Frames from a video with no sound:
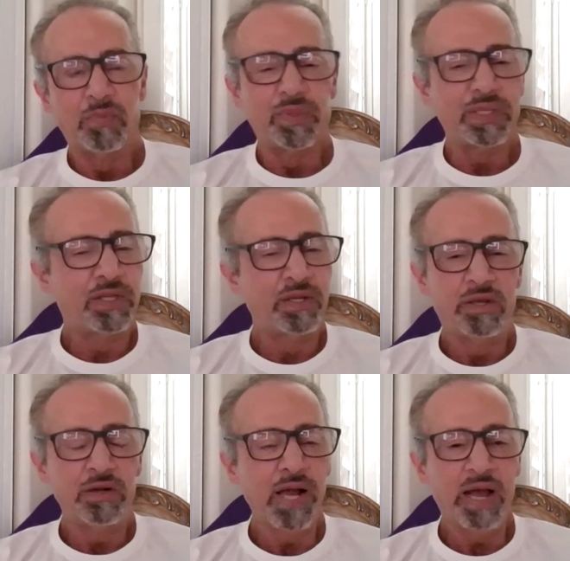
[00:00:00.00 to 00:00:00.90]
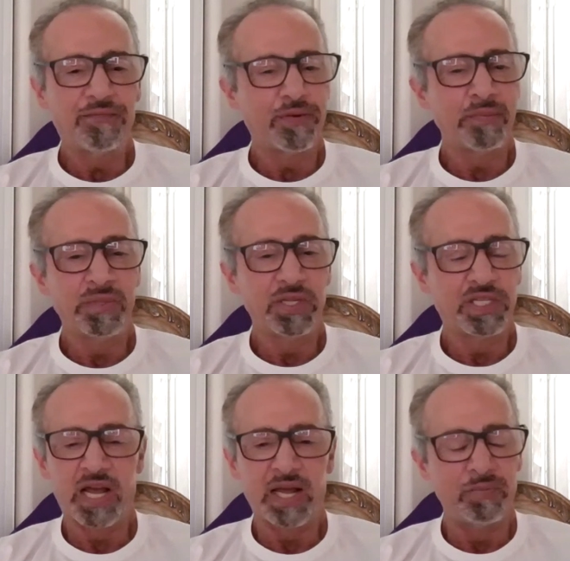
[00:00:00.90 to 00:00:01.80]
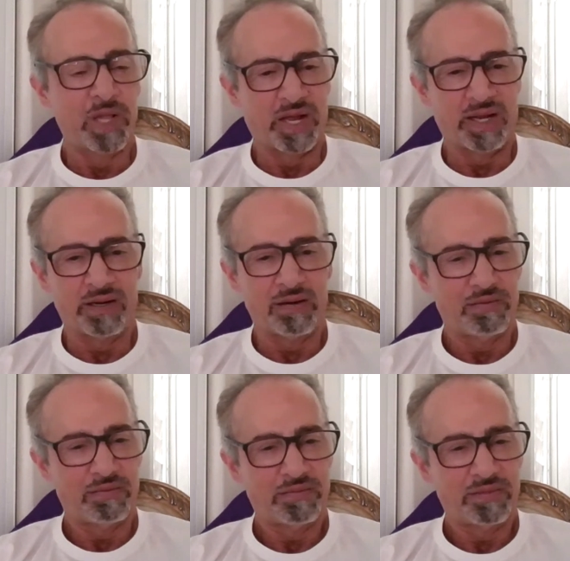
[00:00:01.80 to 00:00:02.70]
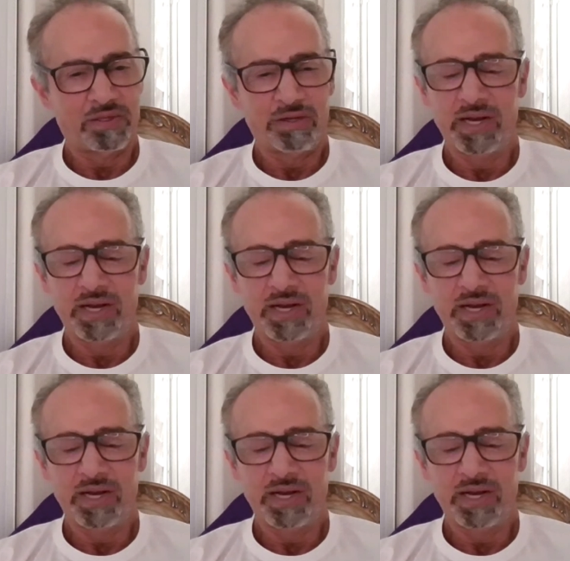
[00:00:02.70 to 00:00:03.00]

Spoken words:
But they're not from this timeline. They're